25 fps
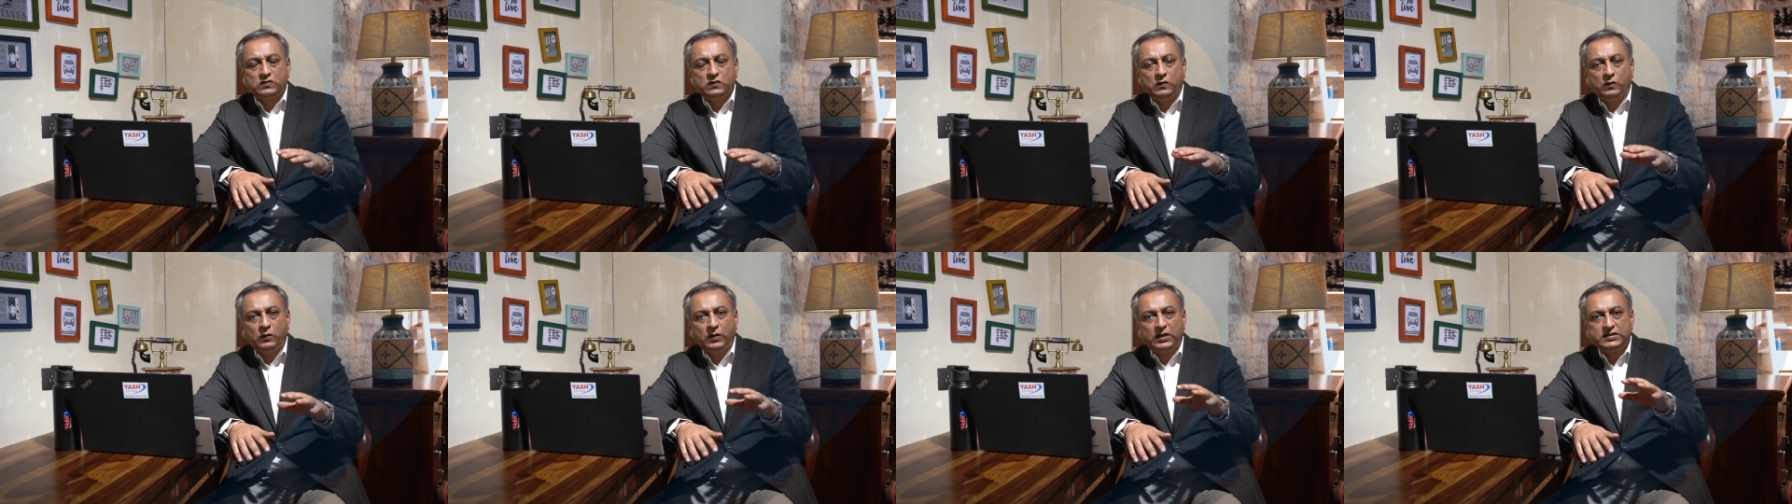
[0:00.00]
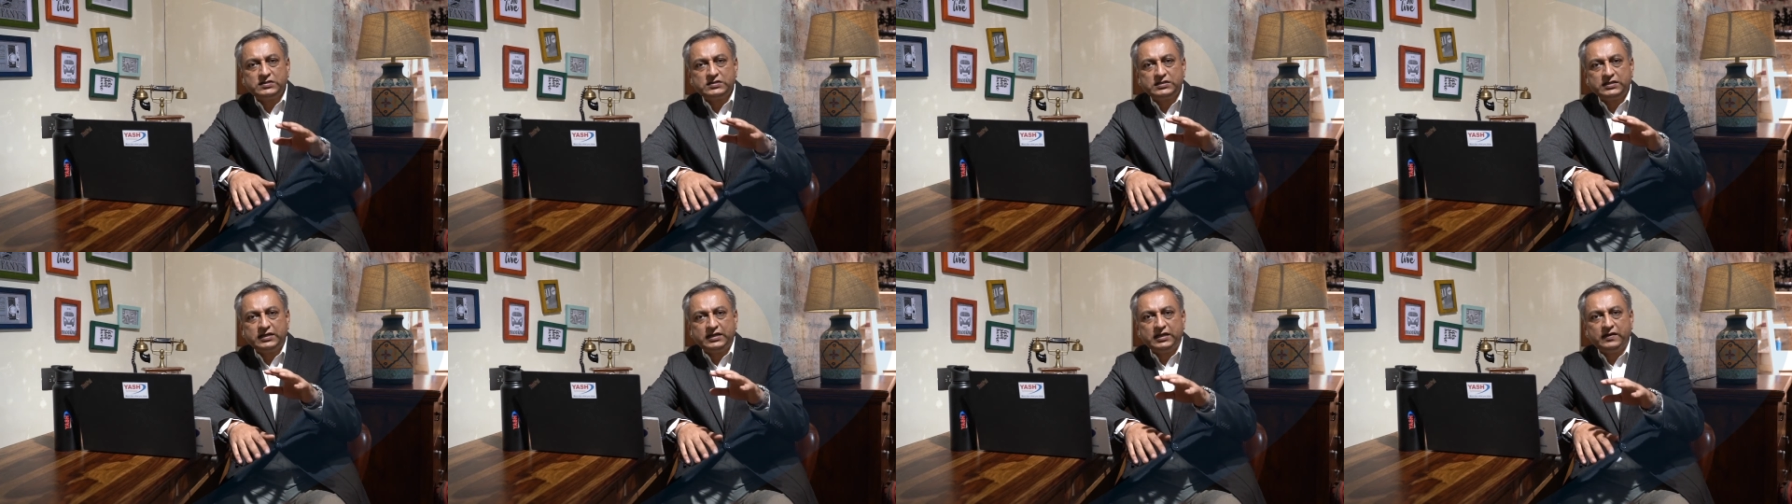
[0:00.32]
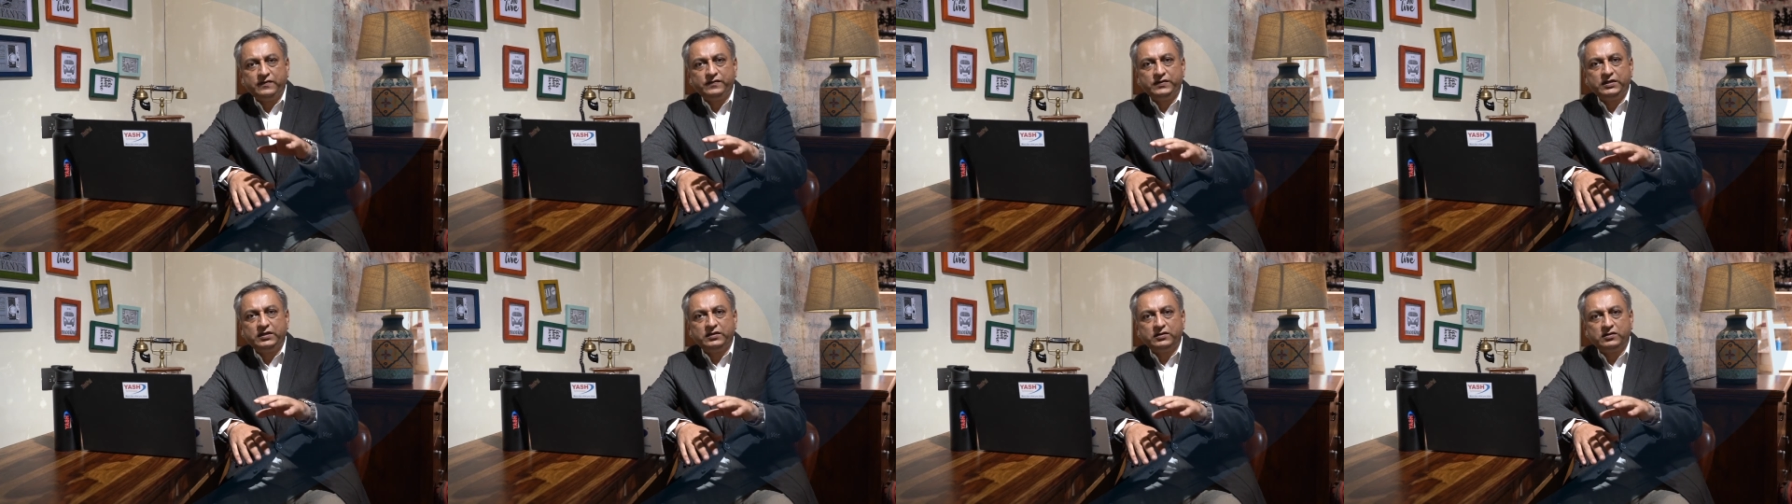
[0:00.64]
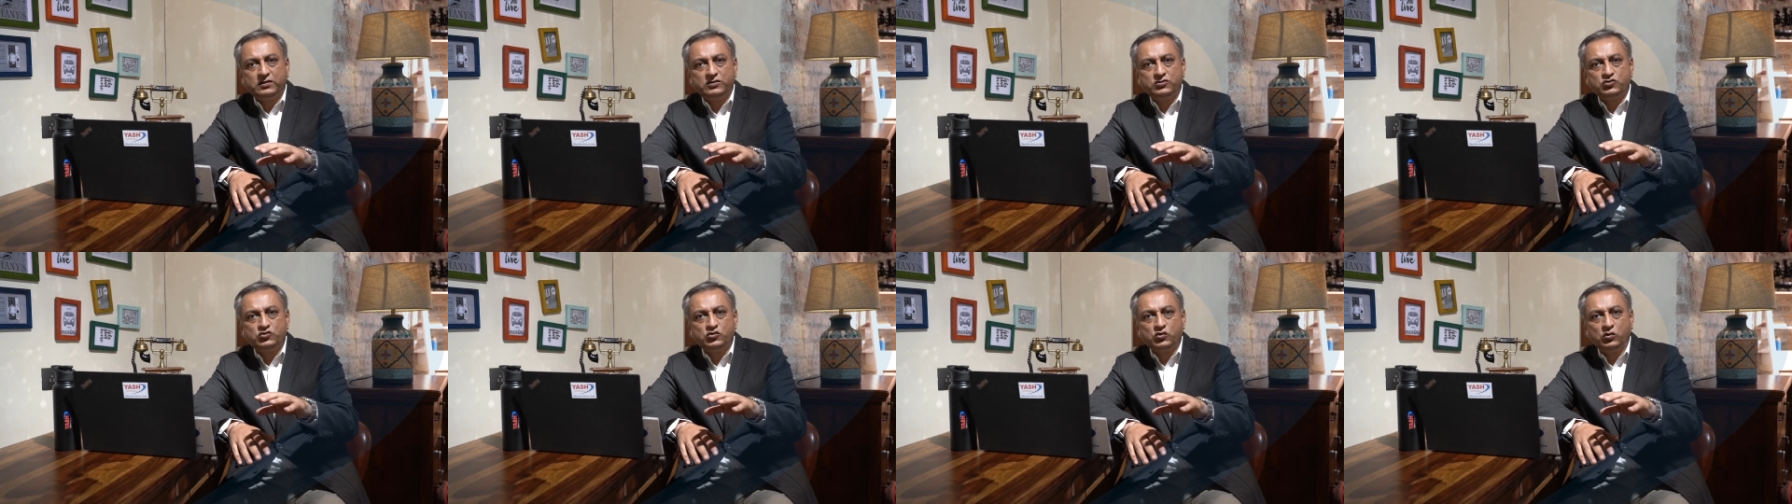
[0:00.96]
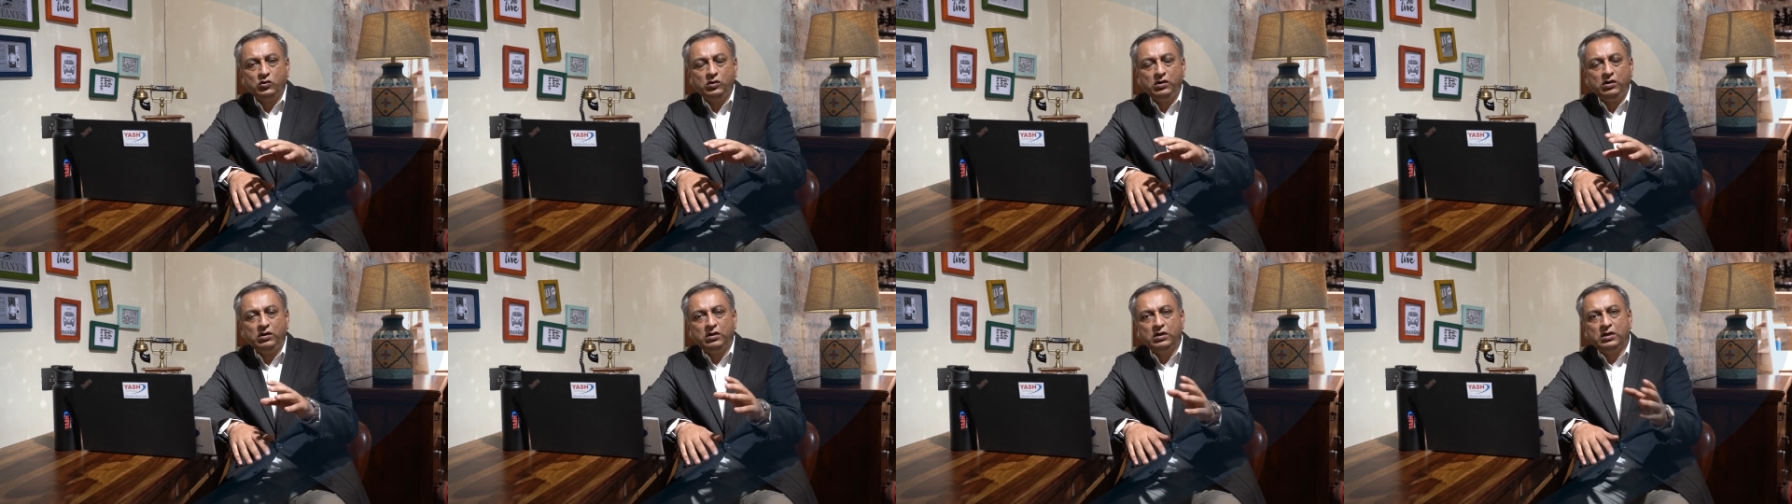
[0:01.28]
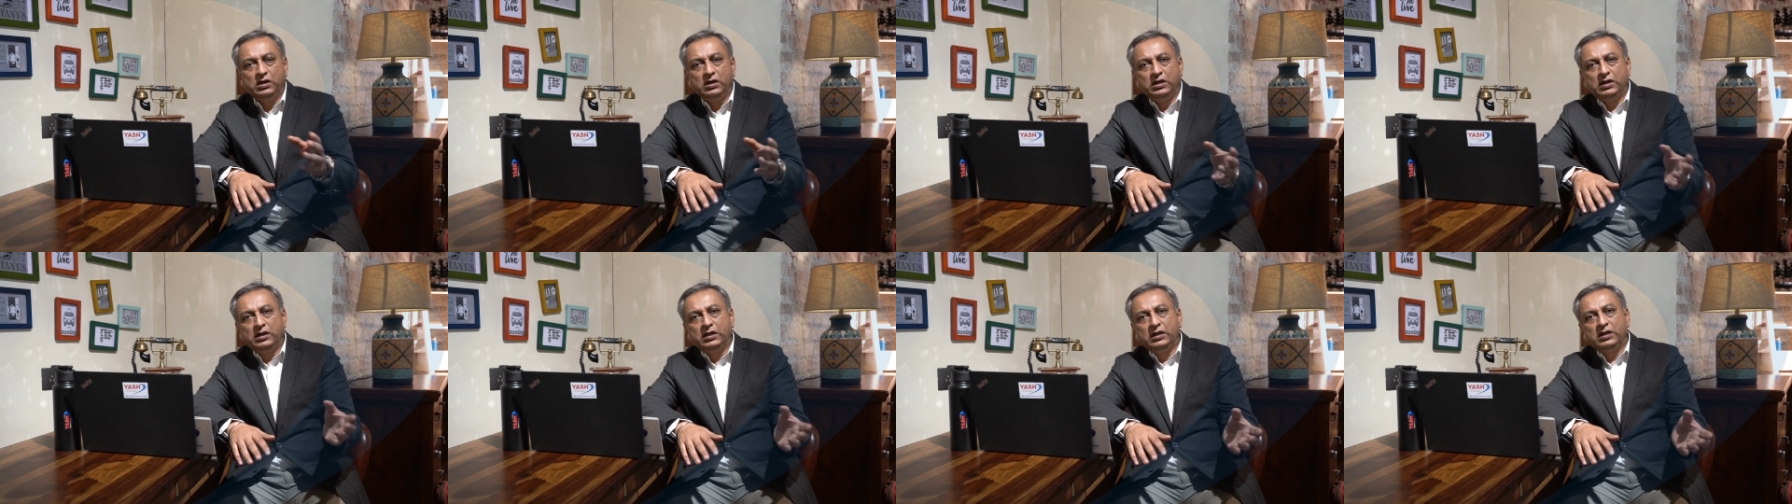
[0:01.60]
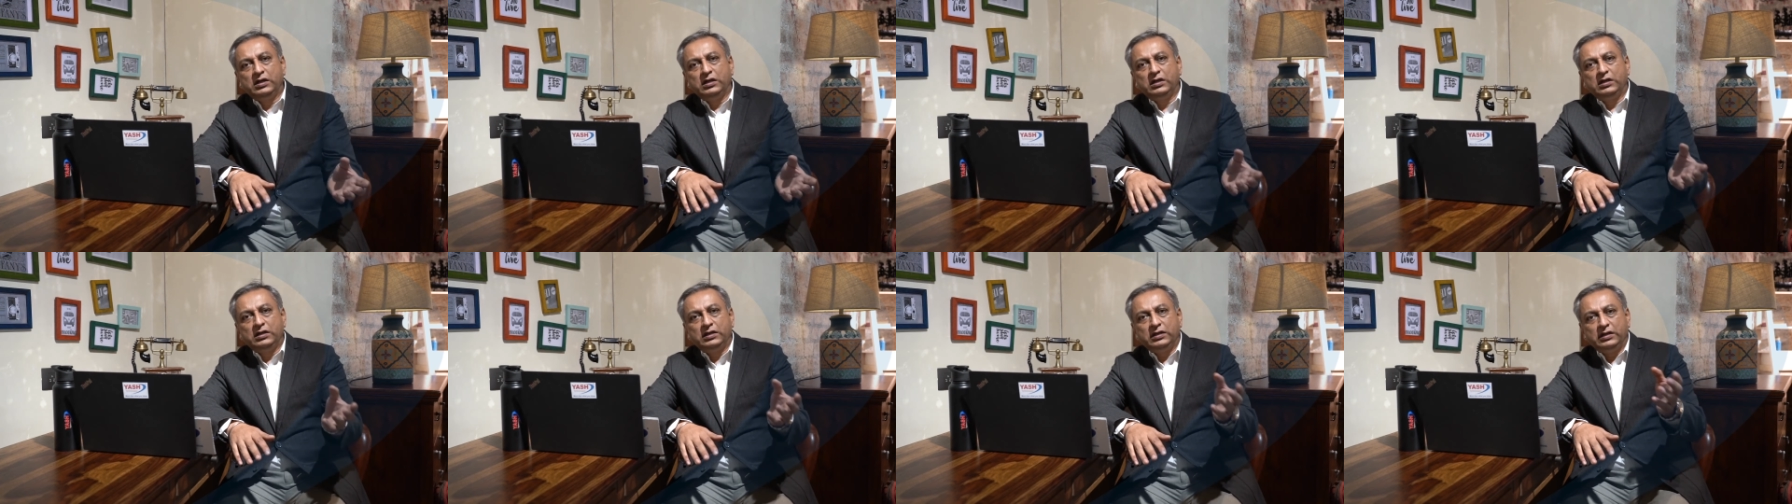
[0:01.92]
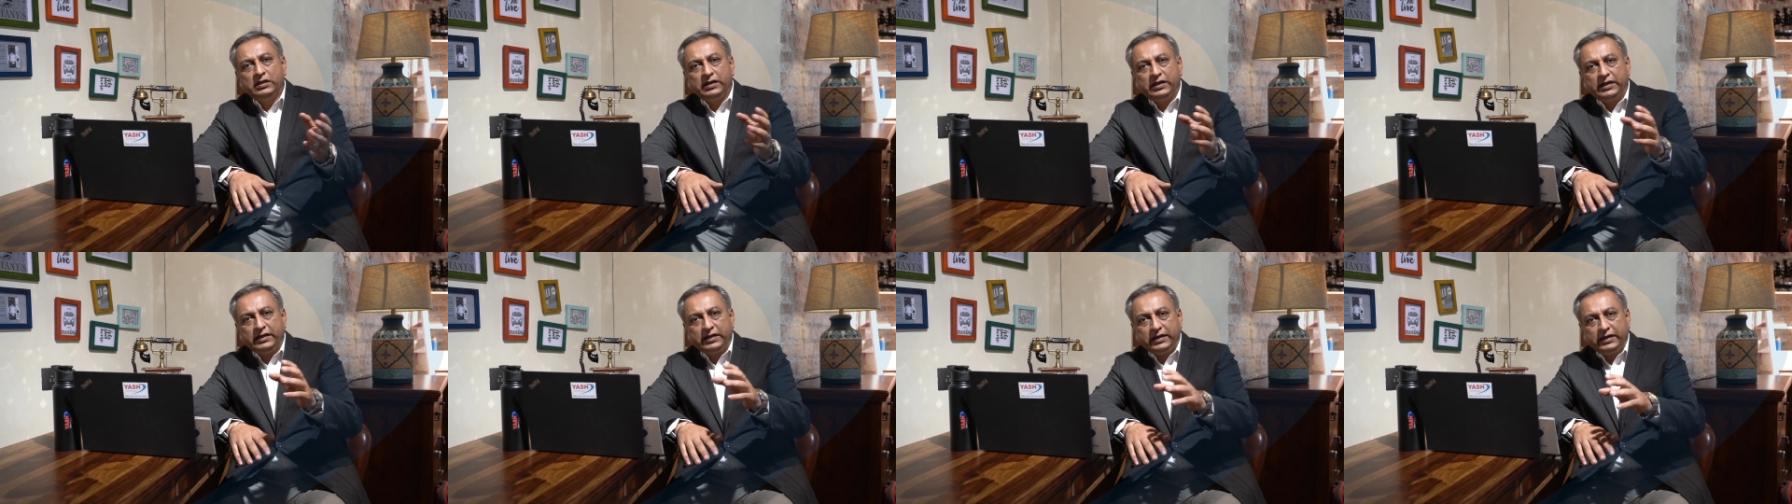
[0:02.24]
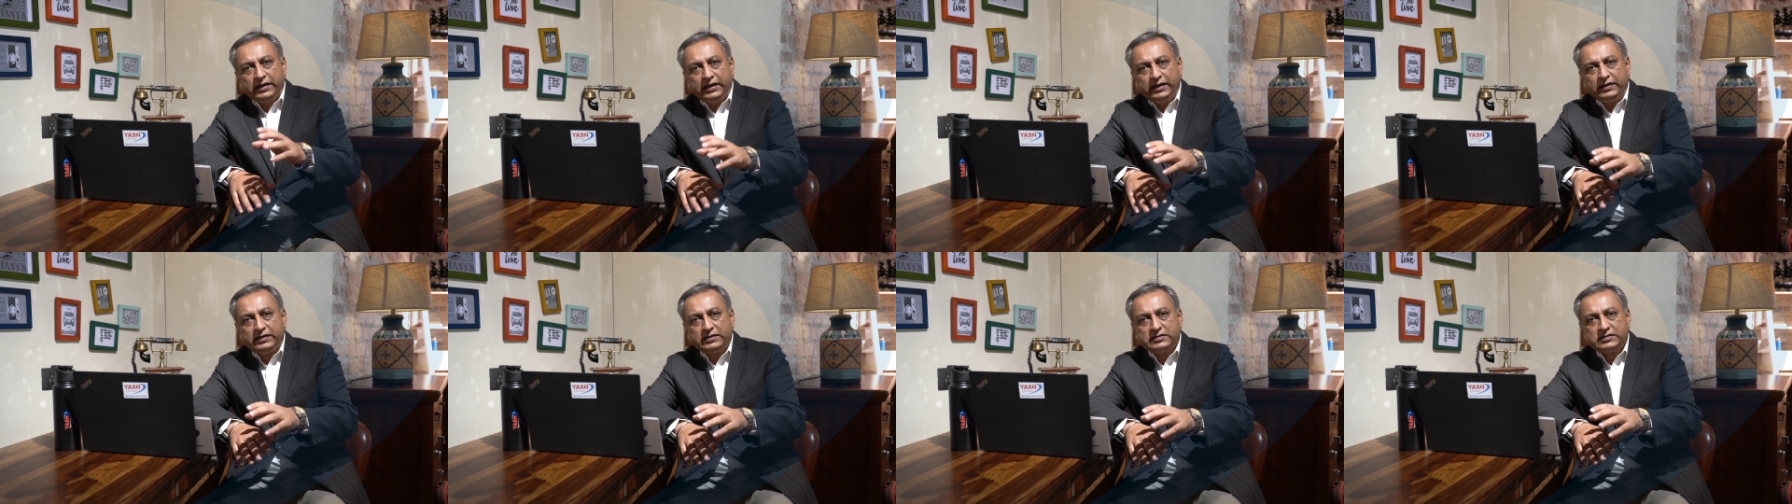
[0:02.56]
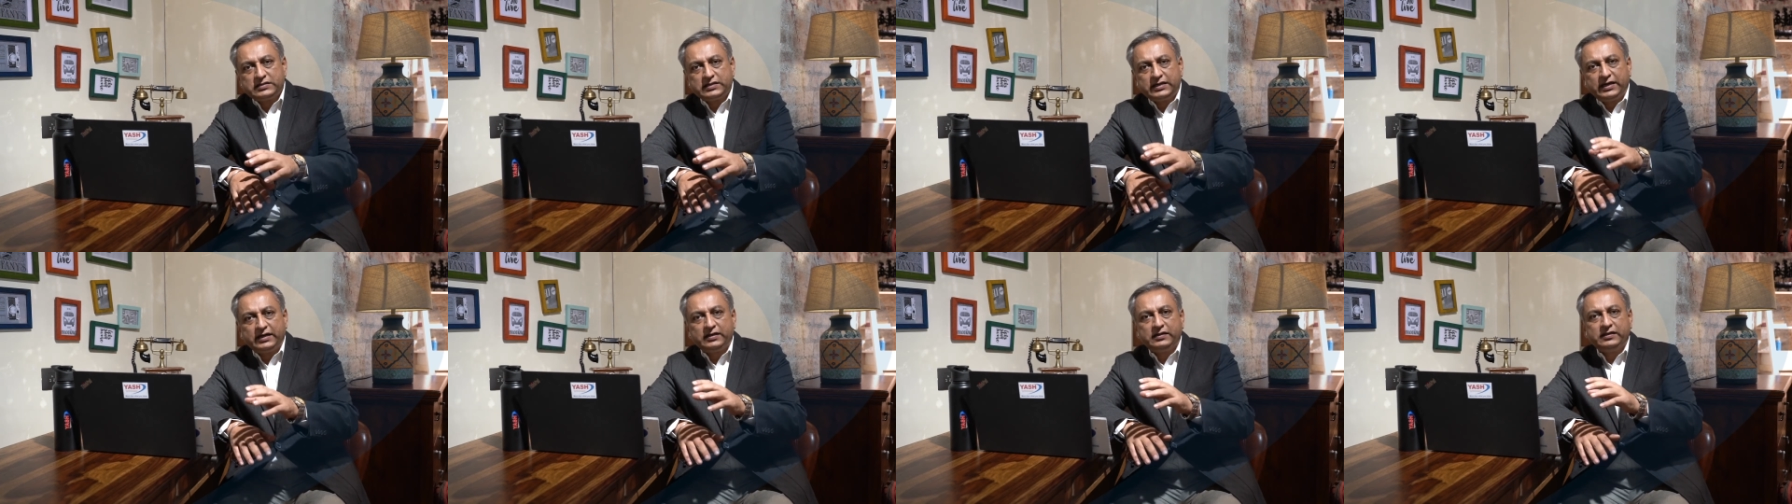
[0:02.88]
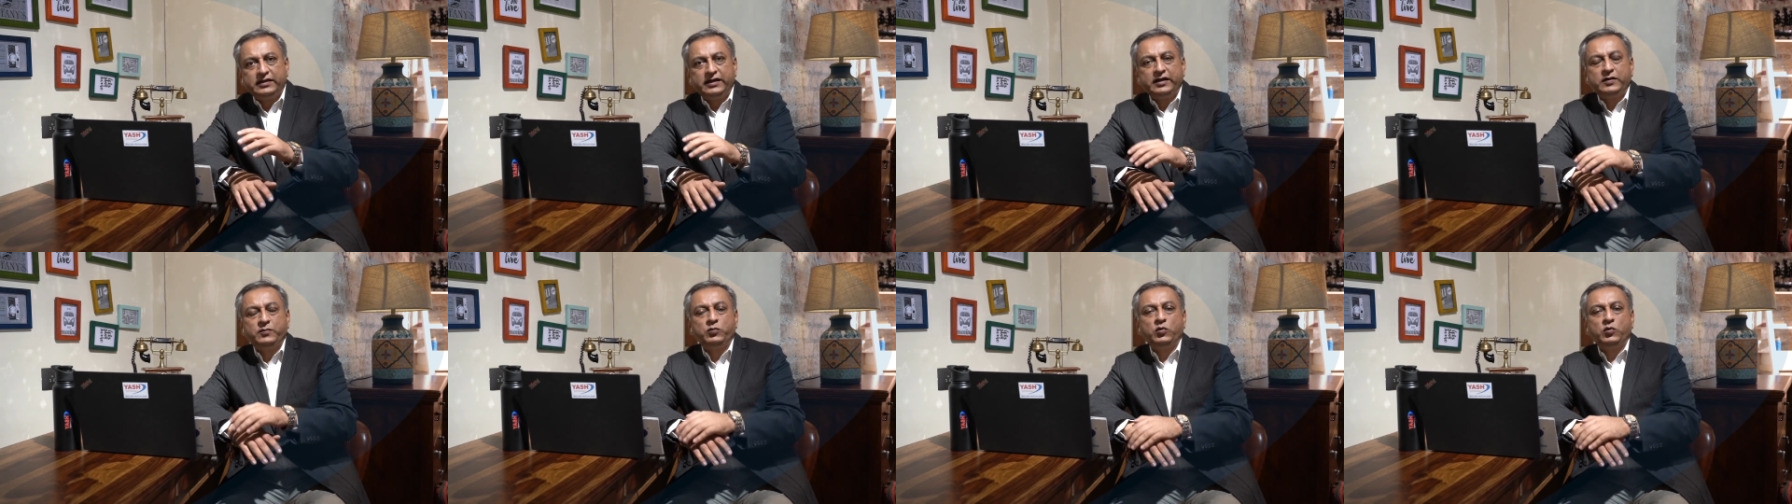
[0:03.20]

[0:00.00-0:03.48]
Once they have that control, it is at that